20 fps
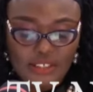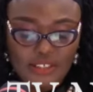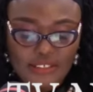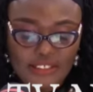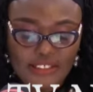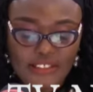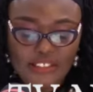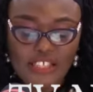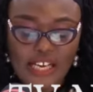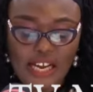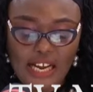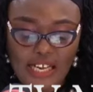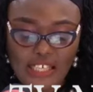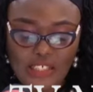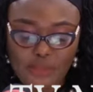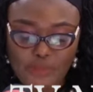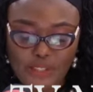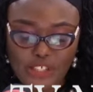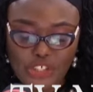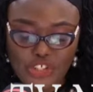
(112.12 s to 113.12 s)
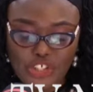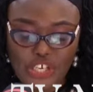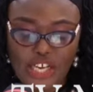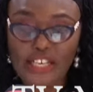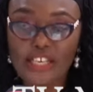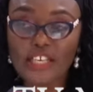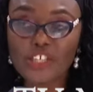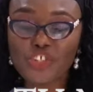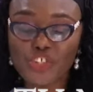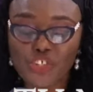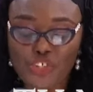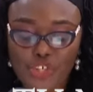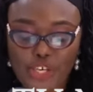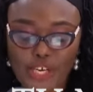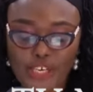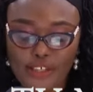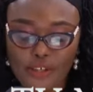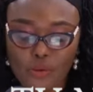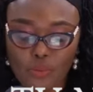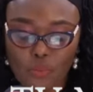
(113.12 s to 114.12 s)
This year has been a challenging
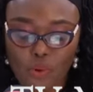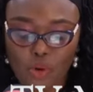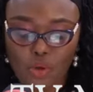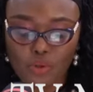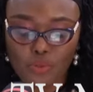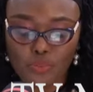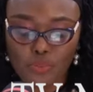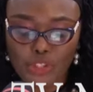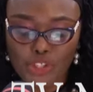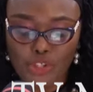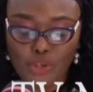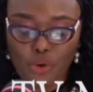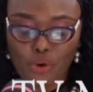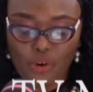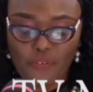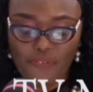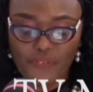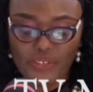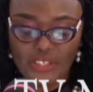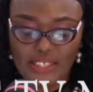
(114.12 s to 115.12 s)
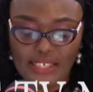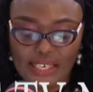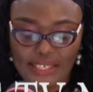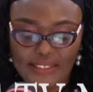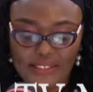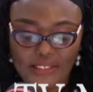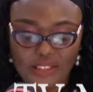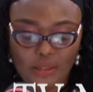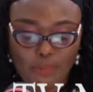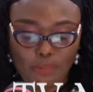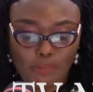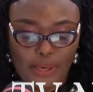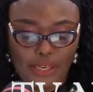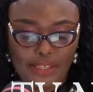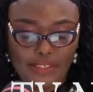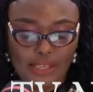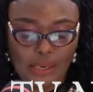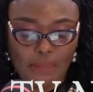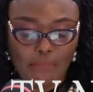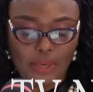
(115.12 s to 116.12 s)
year in the world with the COVID-19
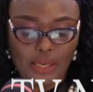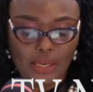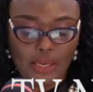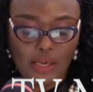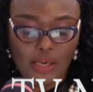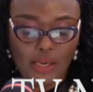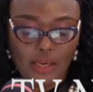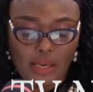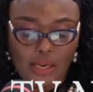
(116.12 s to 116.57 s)
pandemic,